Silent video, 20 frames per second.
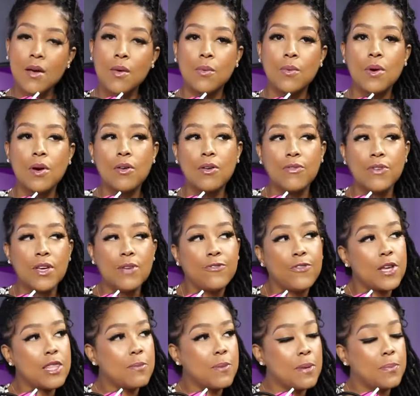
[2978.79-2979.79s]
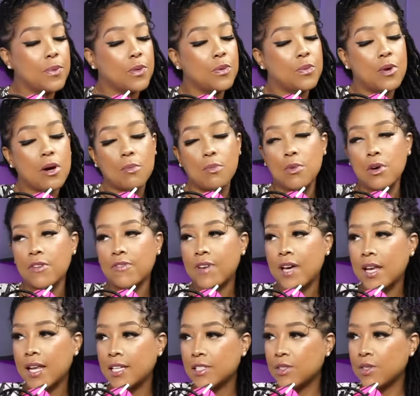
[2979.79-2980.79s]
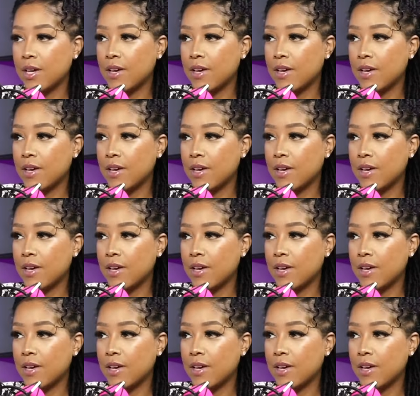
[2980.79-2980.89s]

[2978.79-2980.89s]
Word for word: Well, for the people who want more financial